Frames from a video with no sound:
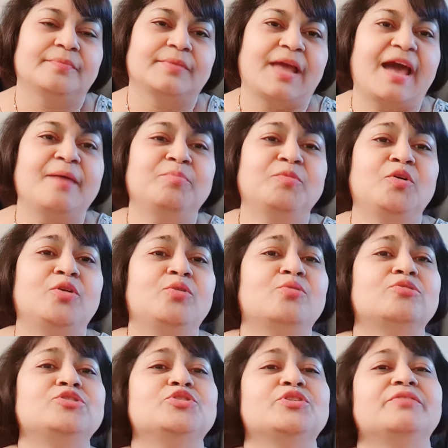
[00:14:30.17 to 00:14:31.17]
I'm not
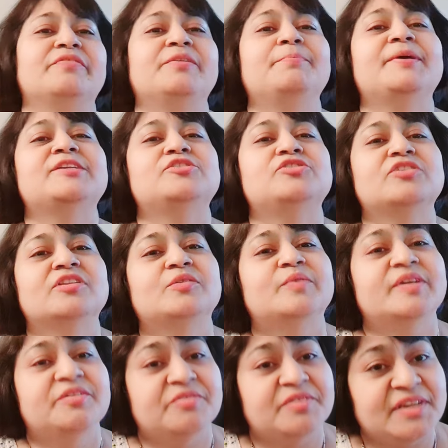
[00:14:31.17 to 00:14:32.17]
going to even mention the
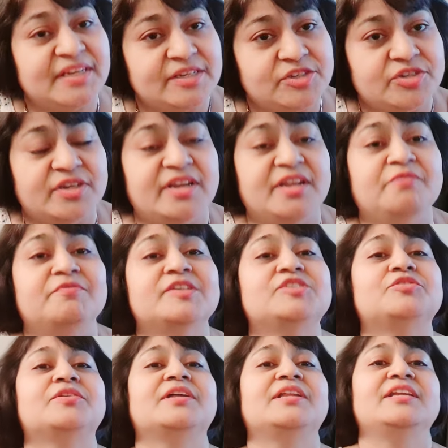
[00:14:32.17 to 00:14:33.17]
word religion, in
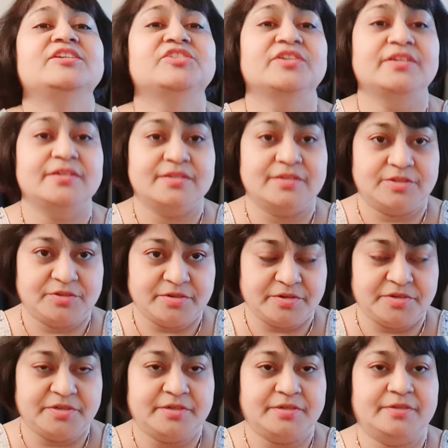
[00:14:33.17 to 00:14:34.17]
which religion it is
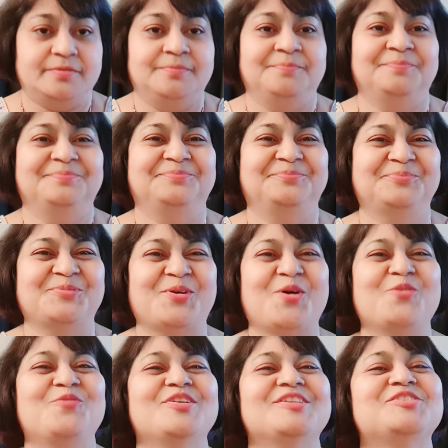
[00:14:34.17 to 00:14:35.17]
written or
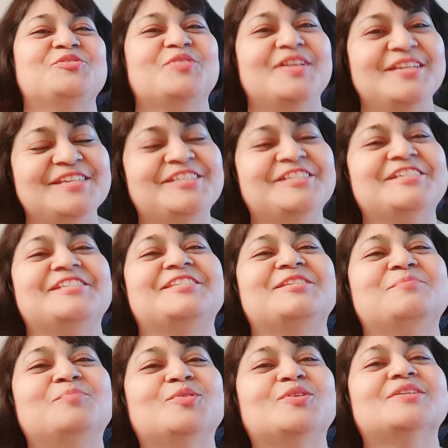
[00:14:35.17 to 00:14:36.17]
which
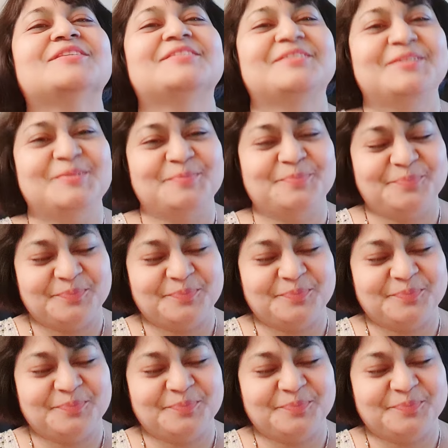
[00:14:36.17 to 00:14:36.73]
religious books.